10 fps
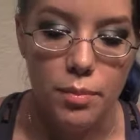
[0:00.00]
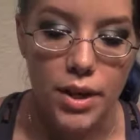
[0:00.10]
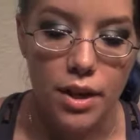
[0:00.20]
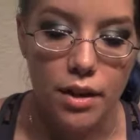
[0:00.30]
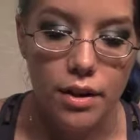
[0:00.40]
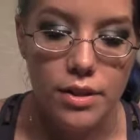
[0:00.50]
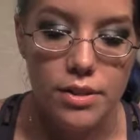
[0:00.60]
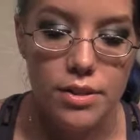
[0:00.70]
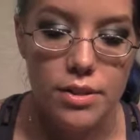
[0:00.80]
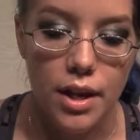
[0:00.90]

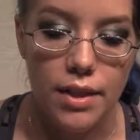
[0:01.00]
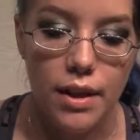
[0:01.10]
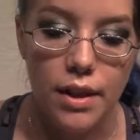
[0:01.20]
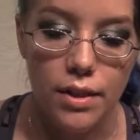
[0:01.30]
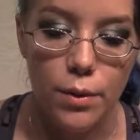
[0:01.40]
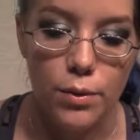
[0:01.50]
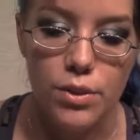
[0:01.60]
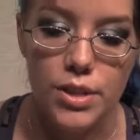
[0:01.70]
because I think those